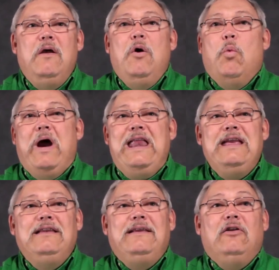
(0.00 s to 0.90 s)
Waiting
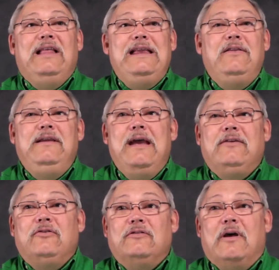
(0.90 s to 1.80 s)
until late in the
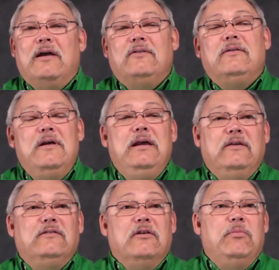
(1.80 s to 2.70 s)
exercise
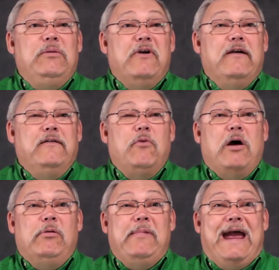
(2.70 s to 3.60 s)
is going to be very
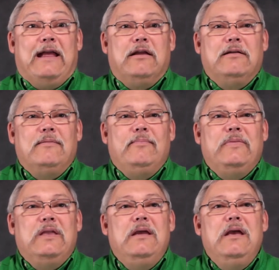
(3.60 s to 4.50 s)
problematic.
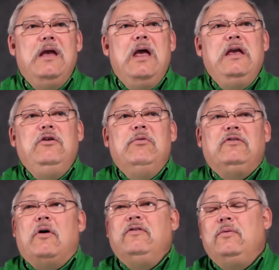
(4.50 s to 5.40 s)
You must
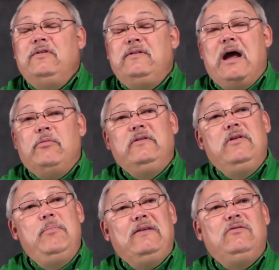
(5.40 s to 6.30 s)
also establish the
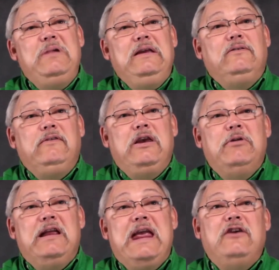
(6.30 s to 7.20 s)
best means of
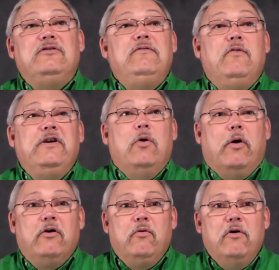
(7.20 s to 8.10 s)
communication for
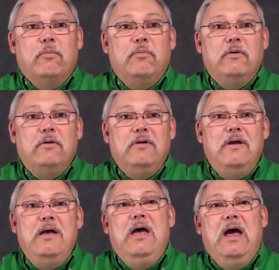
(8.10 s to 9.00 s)
your group.
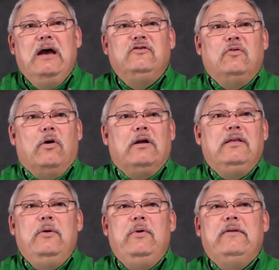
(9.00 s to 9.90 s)

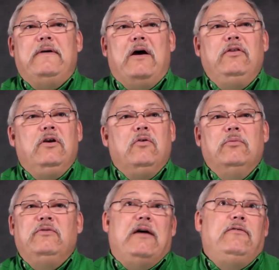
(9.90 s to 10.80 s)
Historically, we have found that
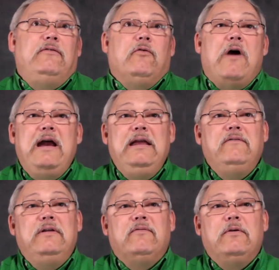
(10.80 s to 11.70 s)
groups have a variety
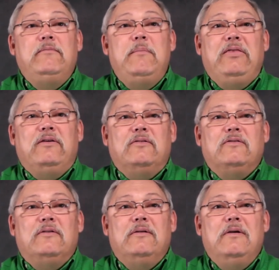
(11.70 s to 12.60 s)
of different
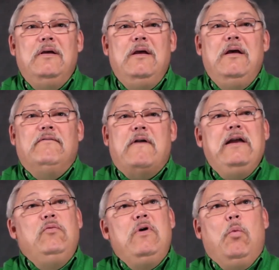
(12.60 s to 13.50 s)
methods.
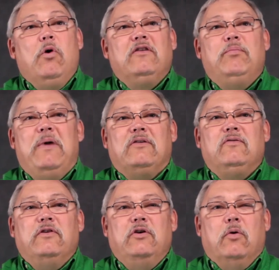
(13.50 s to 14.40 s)
Find what works best
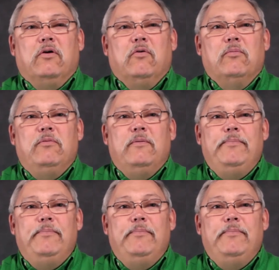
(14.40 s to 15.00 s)
for your group.